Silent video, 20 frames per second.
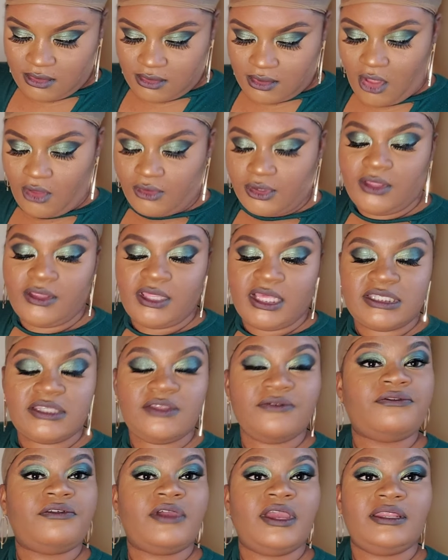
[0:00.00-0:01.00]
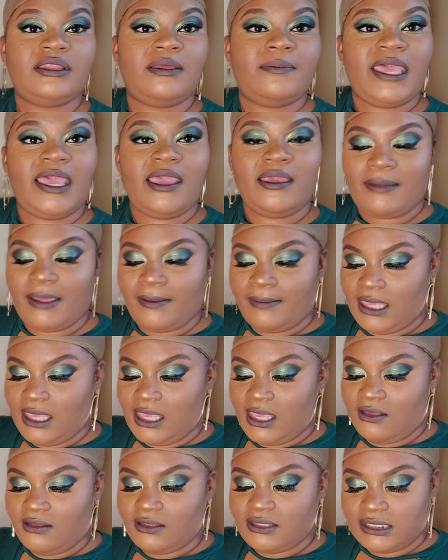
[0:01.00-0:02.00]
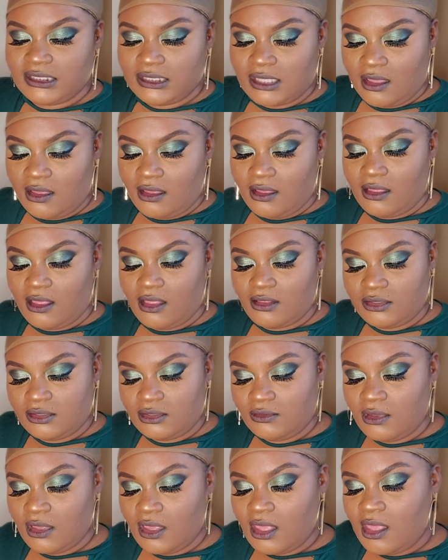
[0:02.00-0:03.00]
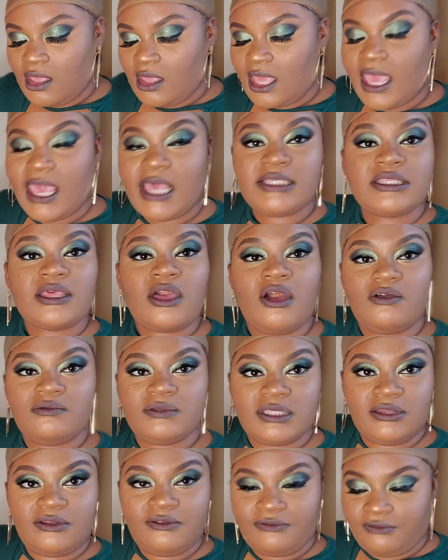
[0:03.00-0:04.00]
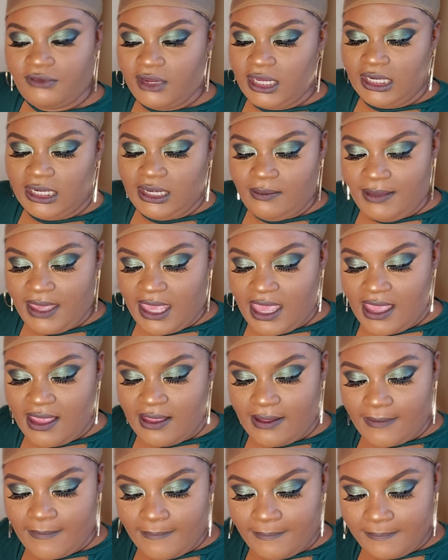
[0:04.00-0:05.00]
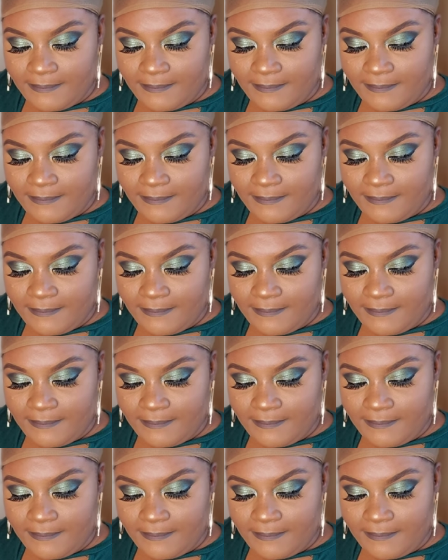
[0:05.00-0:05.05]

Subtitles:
Oh no, that's the front and the back, my bad. Has combs in the front and the back.